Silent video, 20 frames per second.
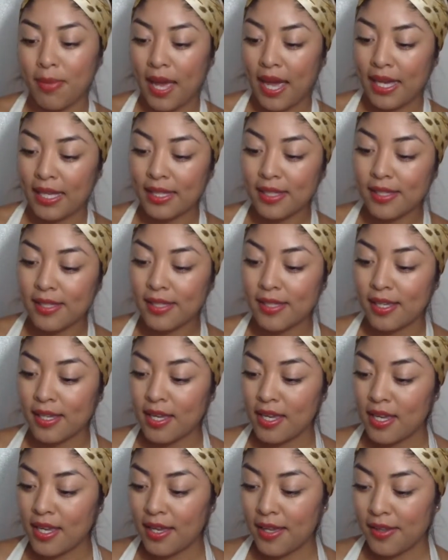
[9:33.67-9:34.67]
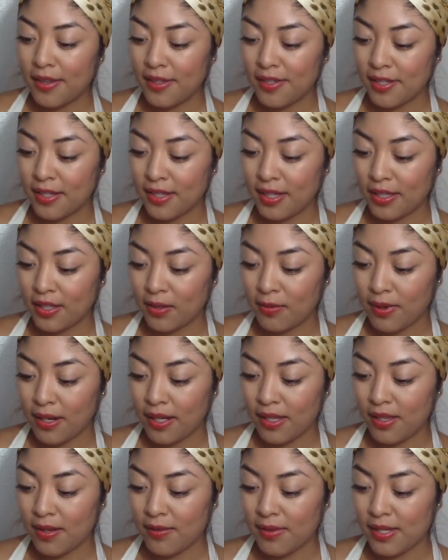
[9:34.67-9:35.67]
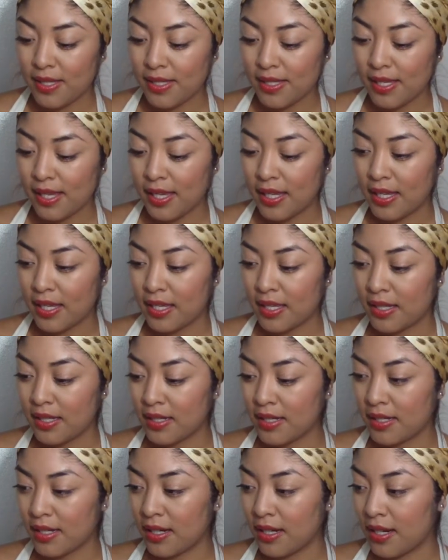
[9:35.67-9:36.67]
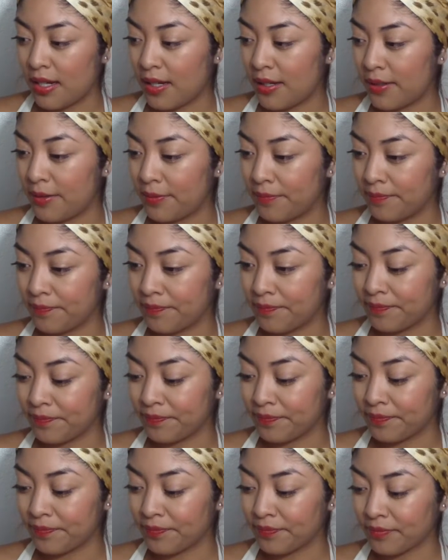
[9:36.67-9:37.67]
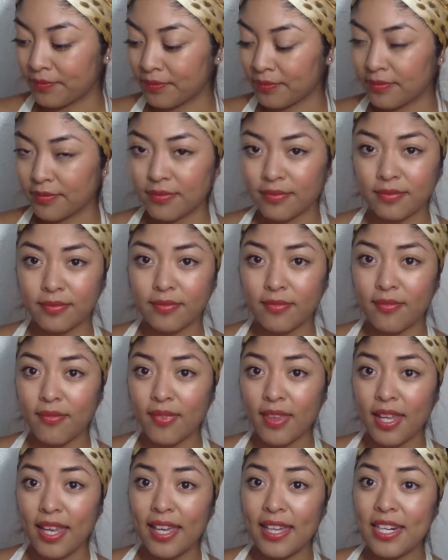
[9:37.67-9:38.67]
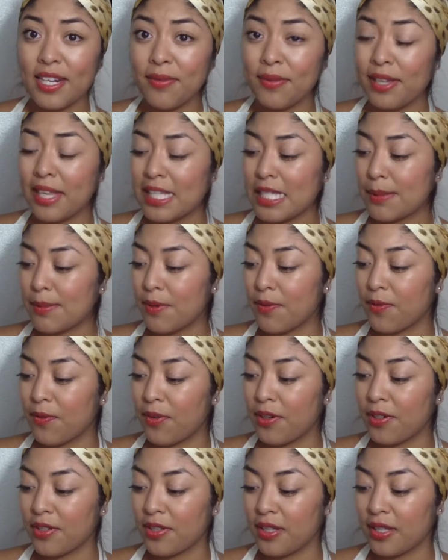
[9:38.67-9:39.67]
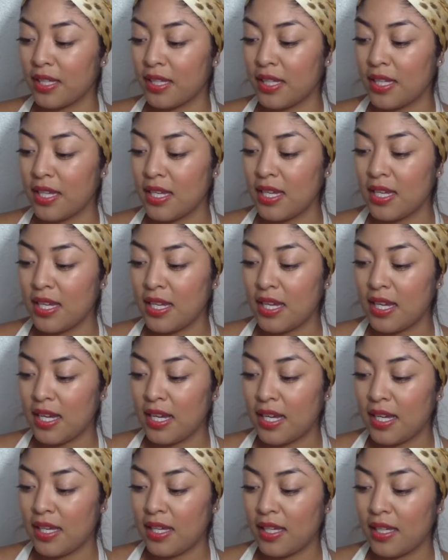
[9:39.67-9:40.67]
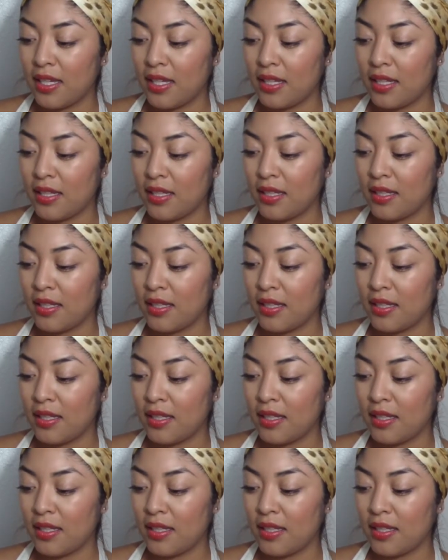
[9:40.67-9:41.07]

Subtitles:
pads, and these are like the regular ones, and I didn't realize it before until I